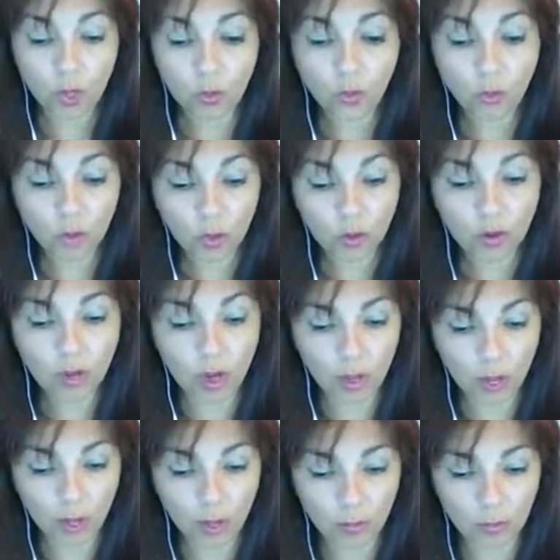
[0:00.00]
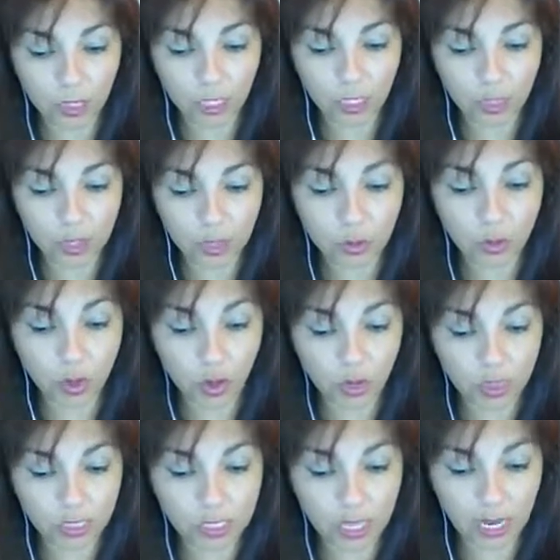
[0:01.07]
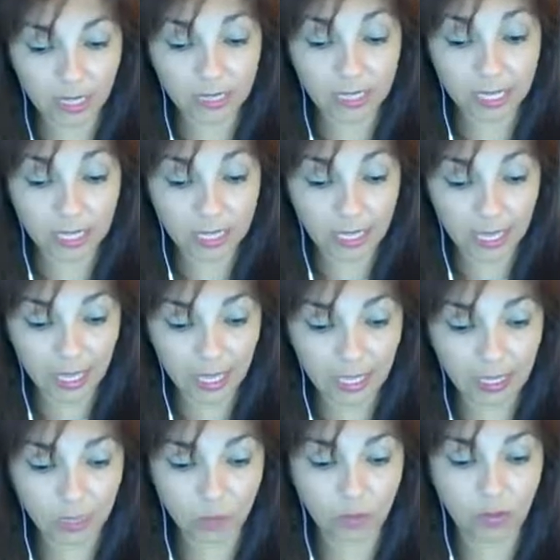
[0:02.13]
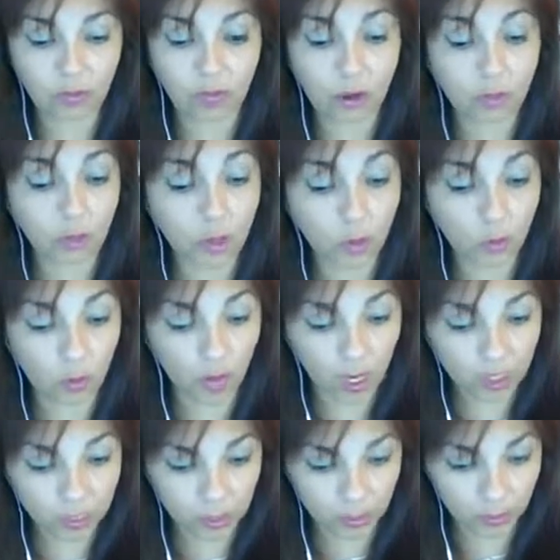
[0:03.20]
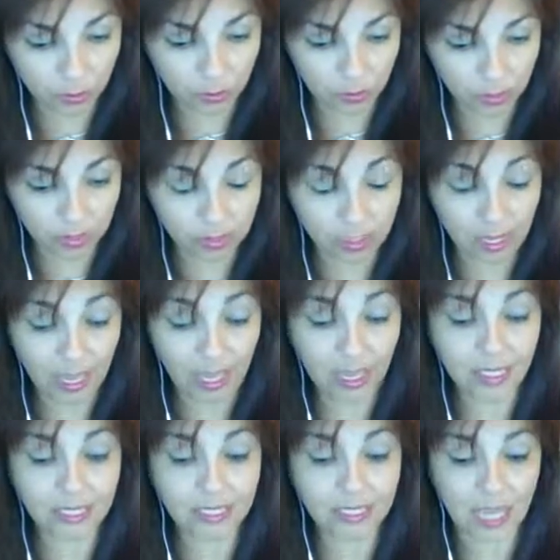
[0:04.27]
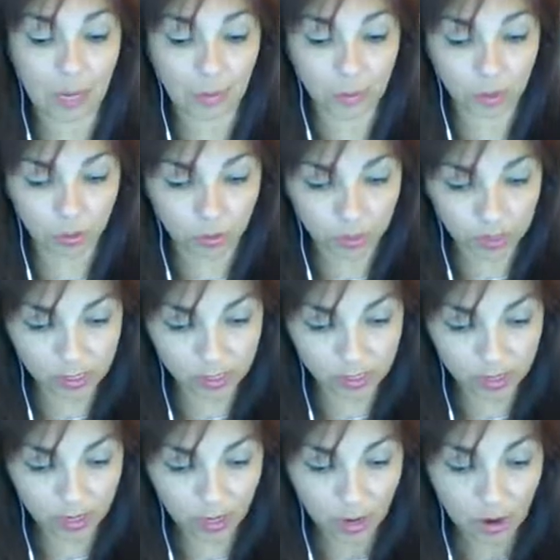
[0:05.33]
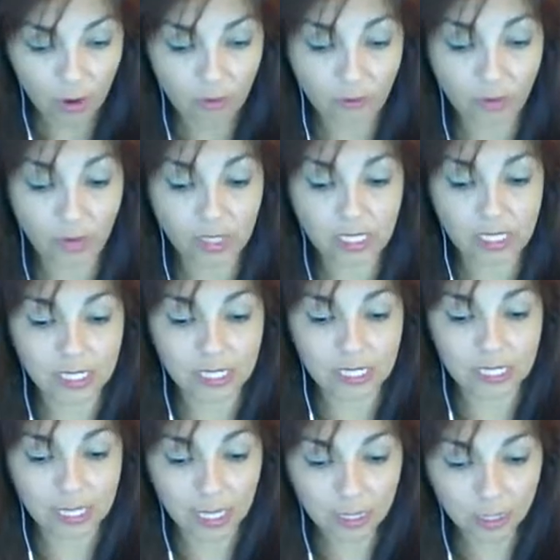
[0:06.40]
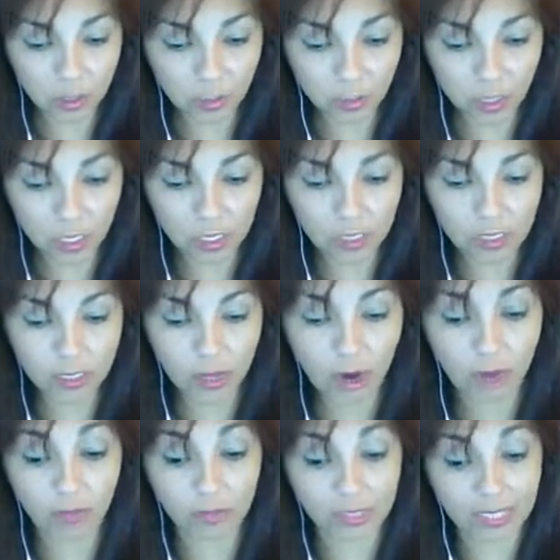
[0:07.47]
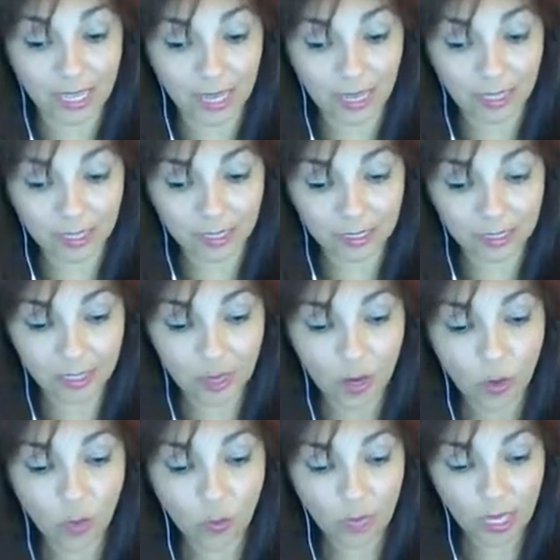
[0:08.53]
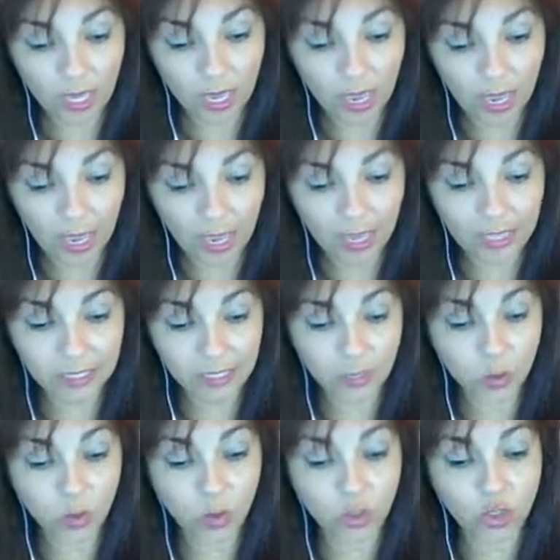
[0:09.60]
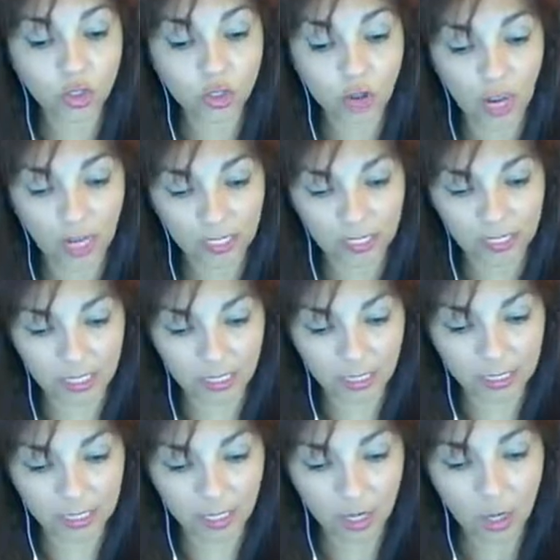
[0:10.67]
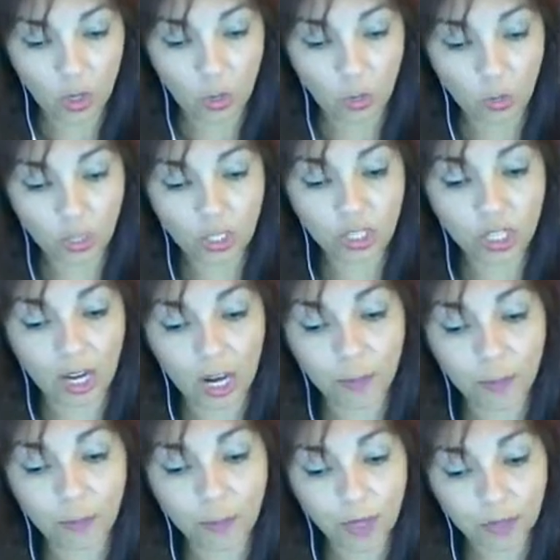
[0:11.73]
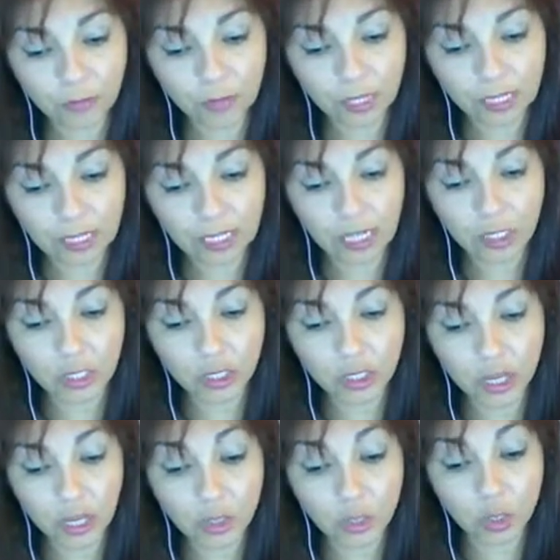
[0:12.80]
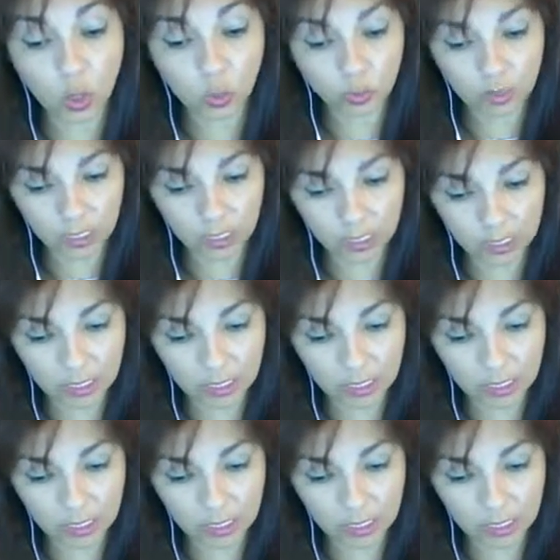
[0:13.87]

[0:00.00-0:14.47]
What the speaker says: will come into contact again with our creditors and debtors for the settlement of debts we had contracted, which are perfectly annotated